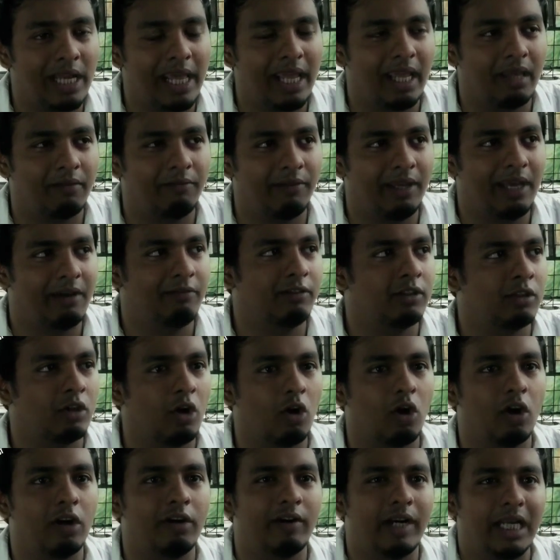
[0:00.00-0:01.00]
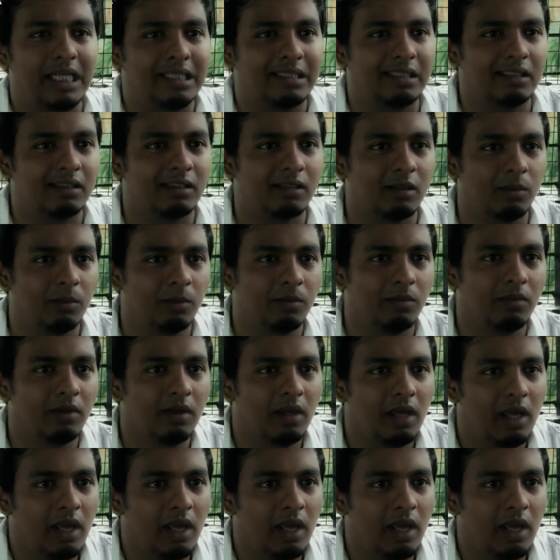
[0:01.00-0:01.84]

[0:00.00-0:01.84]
Like we have a song on racism,